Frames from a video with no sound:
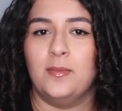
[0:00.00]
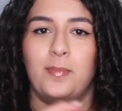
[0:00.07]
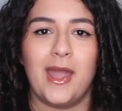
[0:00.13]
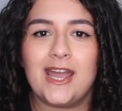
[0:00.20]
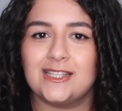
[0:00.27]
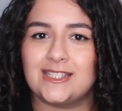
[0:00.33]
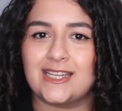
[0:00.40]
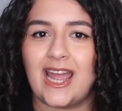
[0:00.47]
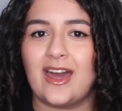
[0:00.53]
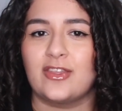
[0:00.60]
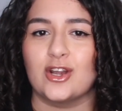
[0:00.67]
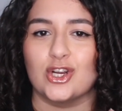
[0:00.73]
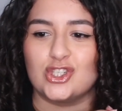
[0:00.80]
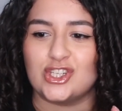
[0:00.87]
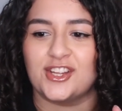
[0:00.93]
band
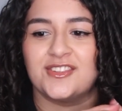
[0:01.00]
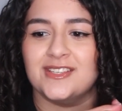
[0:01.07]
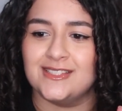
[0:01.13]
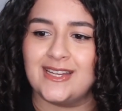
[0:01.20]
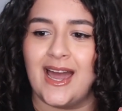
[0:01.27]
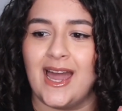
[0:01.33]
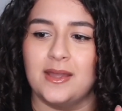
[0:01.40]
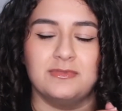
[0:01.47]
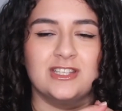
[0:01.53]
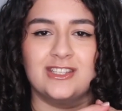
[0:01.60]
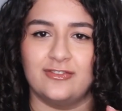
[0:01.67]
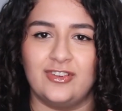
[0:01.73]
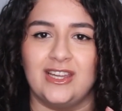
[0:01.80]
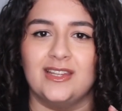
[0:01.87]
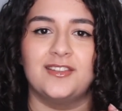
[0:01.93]
together just in time to
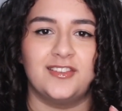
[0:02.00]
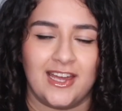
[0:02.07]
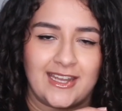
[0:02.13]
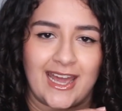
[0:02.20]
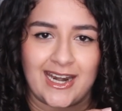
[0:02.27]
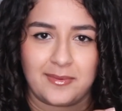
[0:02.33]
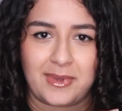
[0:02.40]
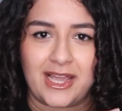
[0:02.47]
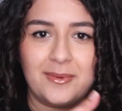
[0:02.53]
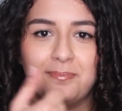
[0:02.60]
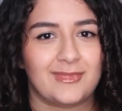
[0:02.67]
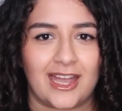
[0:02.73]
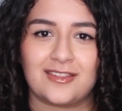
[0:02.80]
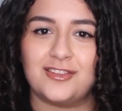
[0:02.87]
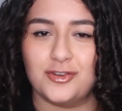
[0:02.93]
defeat said enemy.
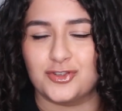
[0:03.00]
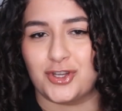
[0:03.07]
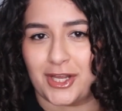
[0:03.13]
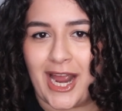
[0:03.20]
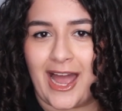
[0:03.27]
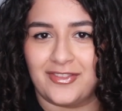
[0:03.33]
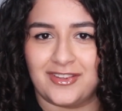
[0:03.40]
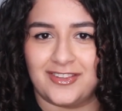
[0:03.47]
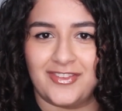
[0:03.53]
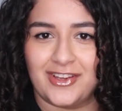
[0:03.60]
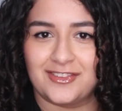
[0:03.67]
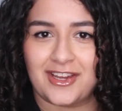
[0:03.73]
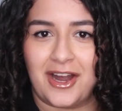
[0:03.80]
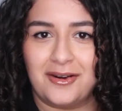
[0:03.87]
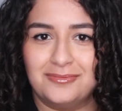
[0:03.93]
That's usually how these
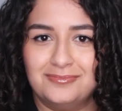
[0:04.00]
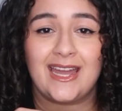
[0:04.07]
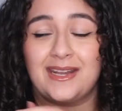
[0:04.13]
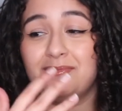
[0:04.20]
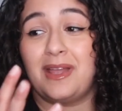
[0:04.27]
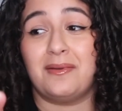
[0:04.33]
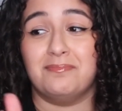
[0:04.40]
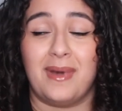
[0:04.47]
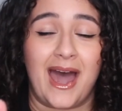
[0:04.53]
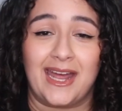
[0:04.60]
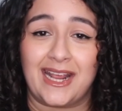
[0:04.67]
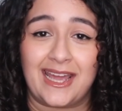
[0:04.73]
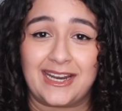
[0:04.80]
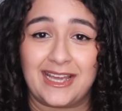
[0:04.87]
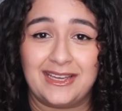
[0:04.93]
things go. And I'm not mad
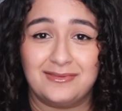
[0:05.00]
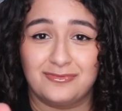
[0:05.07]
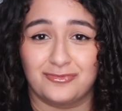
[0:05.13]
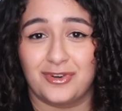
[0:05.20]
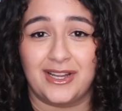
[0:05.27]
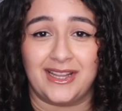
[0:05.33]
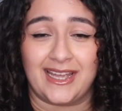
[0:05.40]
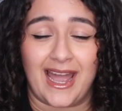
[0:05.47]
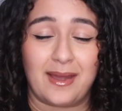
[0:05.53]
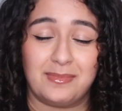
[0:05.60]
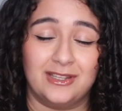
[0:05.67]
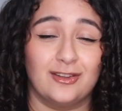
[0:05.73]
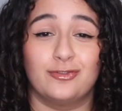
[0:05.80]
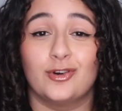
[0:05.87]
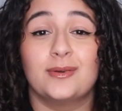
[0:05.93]
at it, really. I
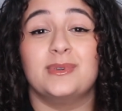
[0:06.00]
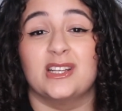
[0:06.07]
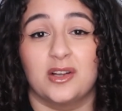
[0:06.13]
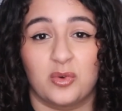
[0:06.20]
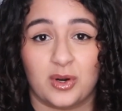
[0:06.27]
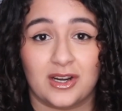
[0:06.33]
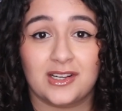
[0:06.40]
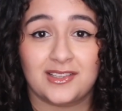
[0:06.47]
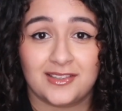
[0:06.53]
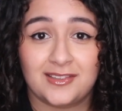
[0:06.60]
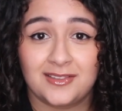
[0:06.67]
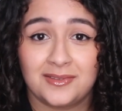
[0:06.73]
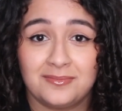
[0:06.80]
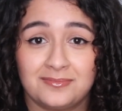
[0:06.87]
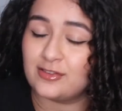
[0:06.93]
mean, the formula
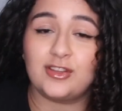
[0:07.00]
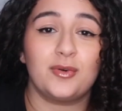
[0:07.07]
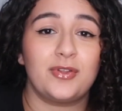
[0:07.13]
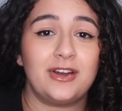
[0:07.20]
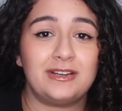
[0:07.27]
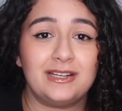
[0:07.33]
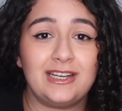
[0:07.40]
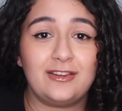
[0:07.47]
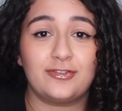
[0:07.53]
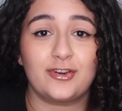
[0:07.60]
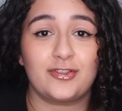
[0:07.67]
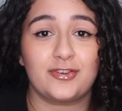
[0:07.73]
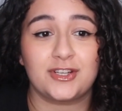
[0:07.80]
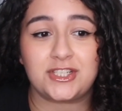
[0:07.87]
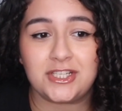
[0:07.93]
works. So without any
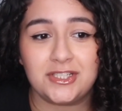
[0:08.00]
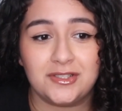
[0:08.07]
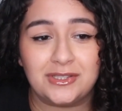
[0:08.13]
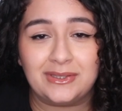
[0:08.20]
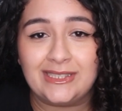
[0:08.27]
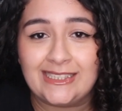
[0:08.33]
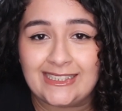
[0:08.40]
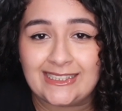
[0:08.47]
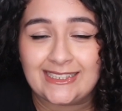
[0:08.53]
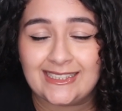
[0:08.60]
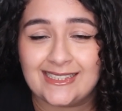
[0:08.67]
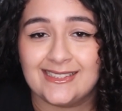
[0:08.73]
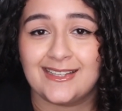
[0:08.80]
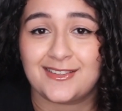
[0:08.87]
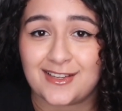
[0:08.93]
further ado,
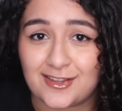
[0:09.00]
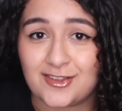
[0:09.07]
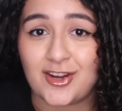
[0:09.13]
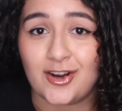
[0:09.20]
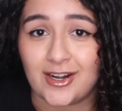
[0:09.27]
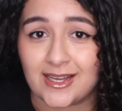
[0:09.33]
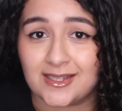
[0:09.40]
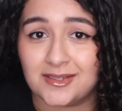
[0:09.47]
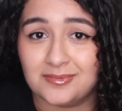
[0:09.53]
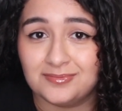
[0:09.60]
let's get started.